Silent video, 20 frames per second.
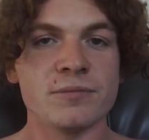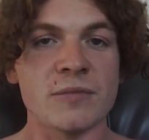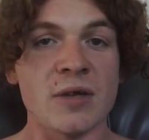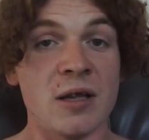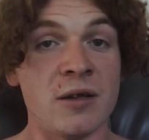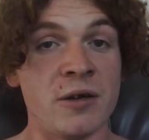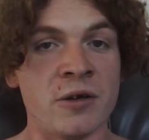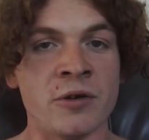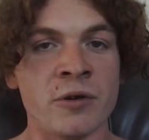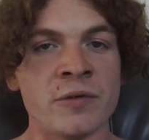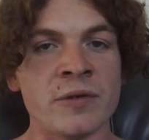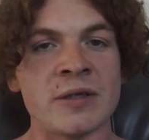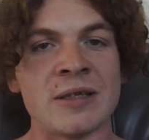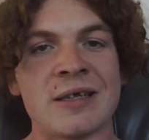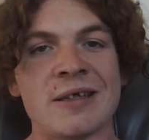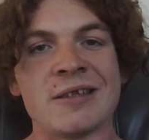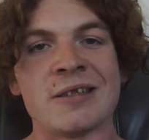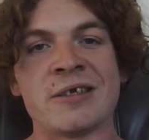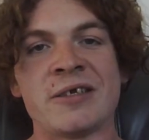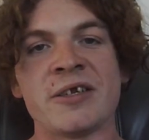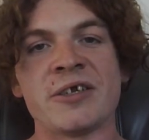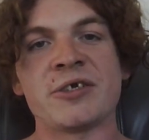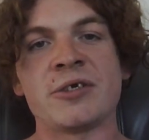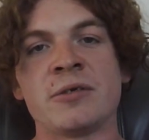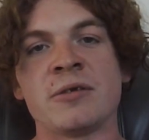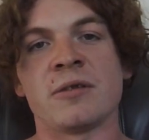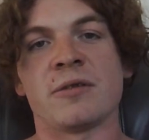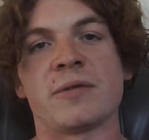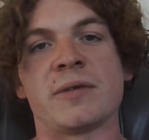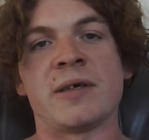And another little
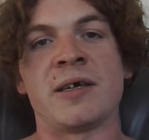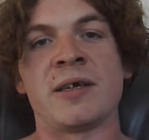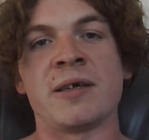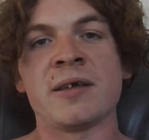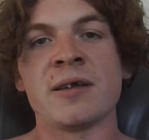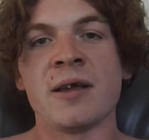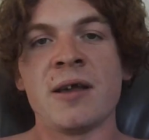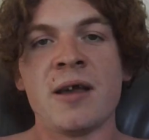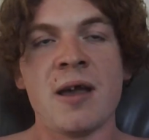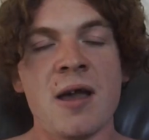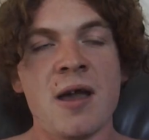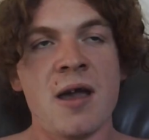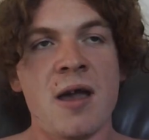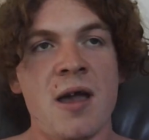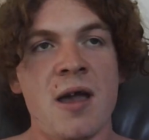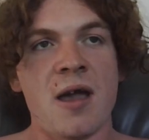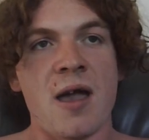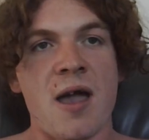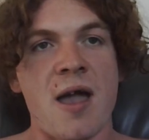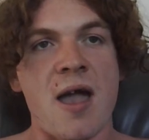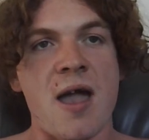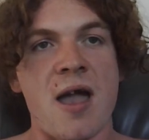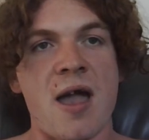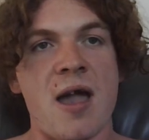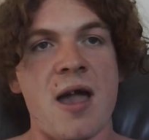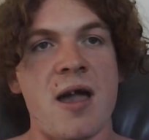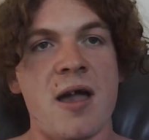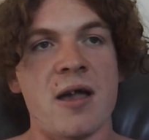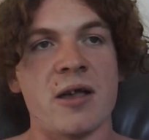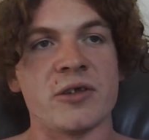additional thing,
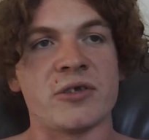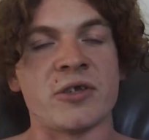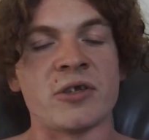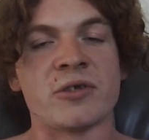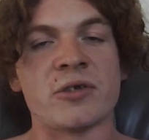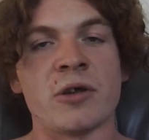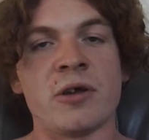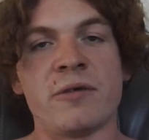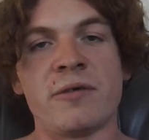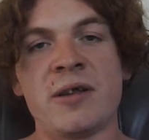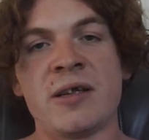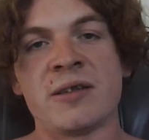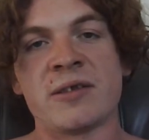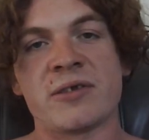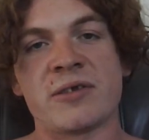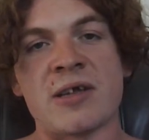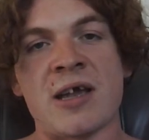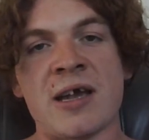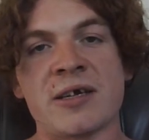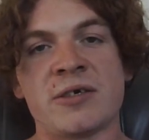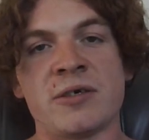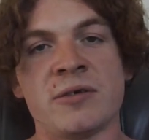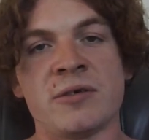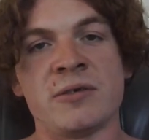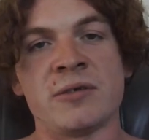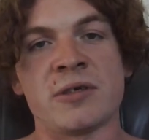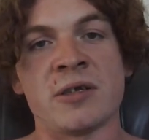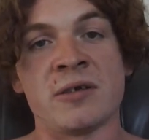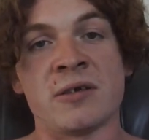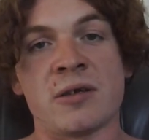cesarean section
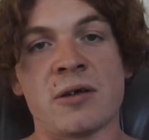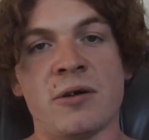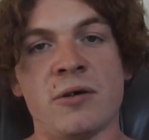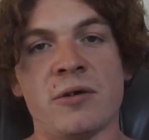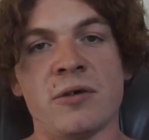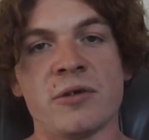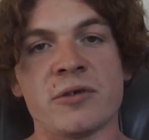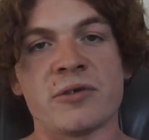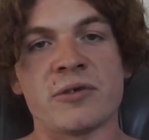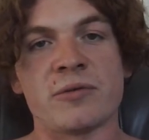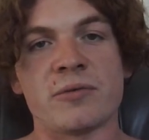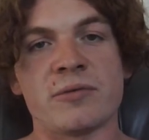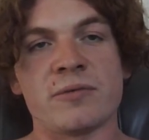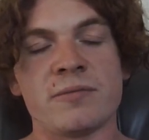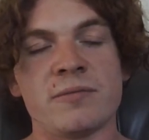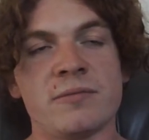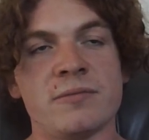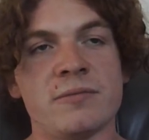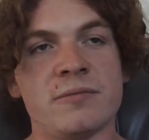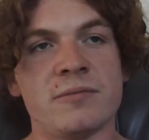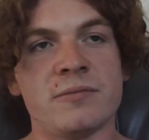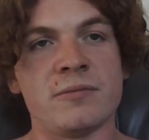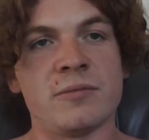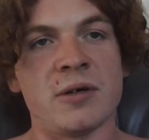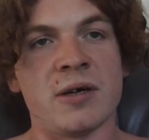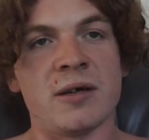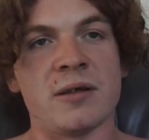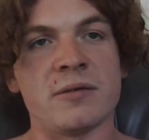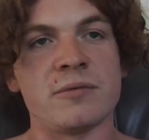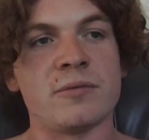can cause,
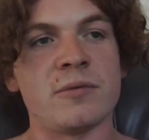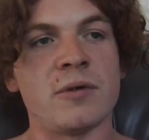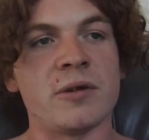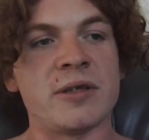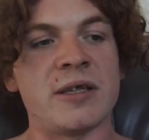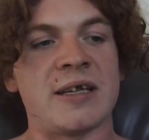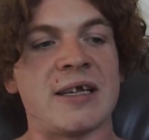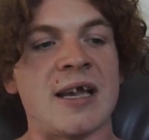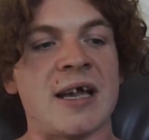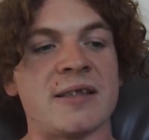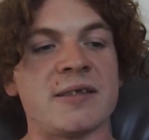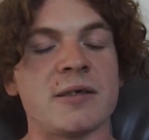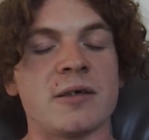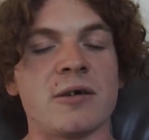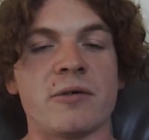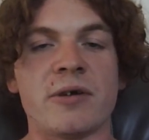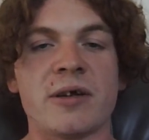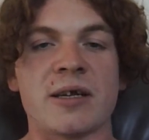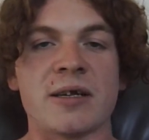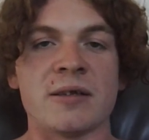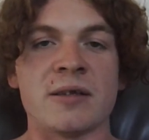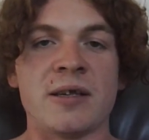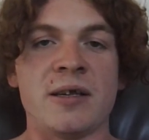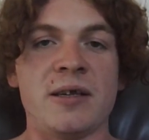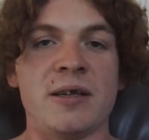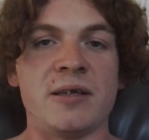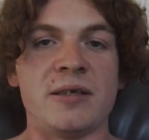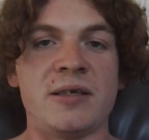well, what they categorically